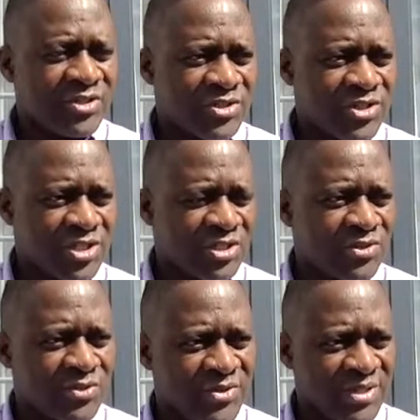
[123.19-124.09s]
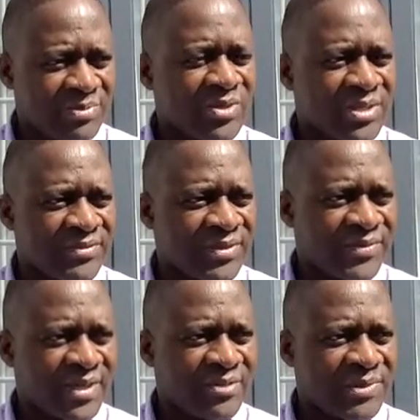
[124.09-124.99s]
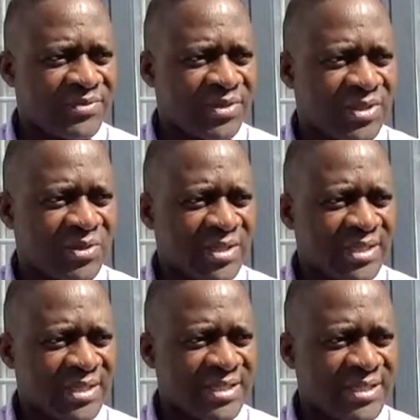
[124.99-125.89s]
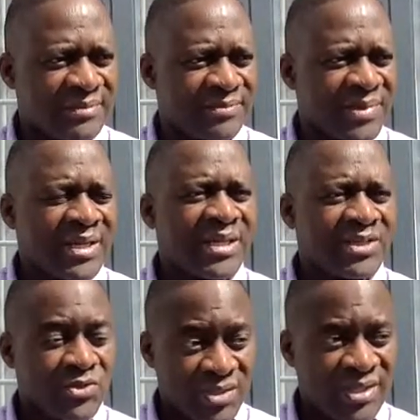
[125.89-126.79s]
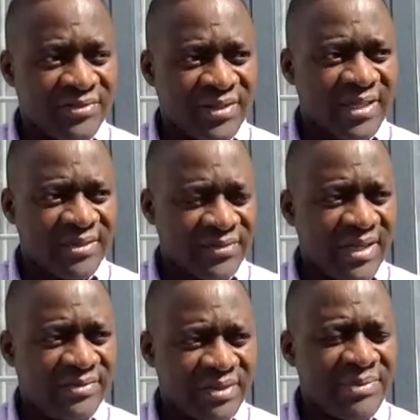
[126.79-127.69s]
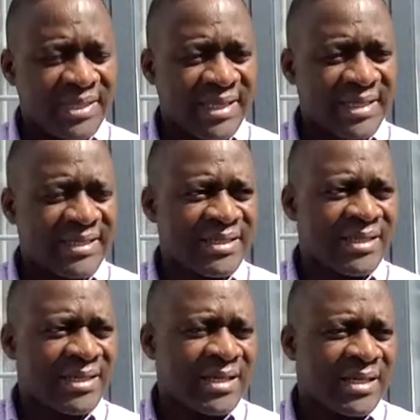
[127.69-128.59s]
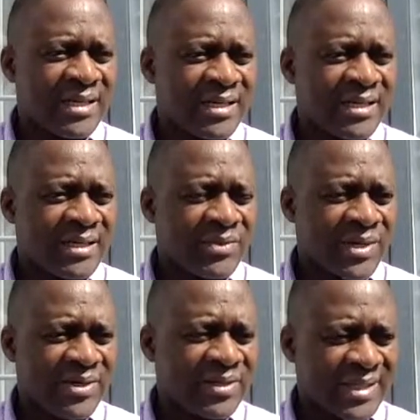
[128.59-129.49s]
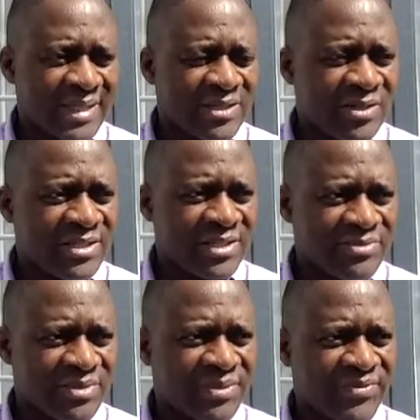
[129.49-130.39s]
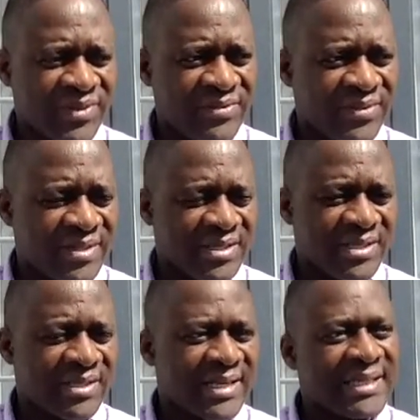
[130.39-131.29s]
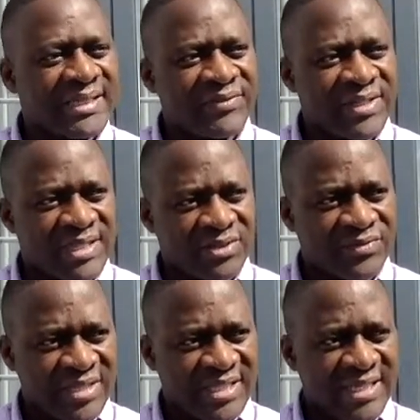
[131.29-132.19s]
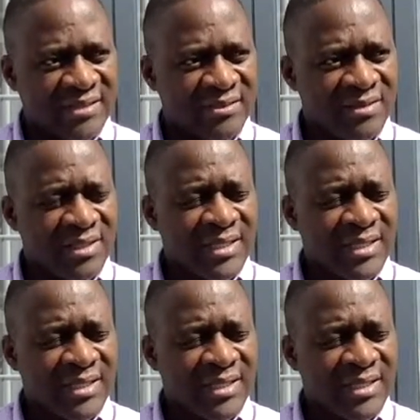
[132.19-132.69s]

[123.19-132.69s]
nutritional supportive environment for the organism to survive and replicate, while glycolysis probably favors the activities of the cell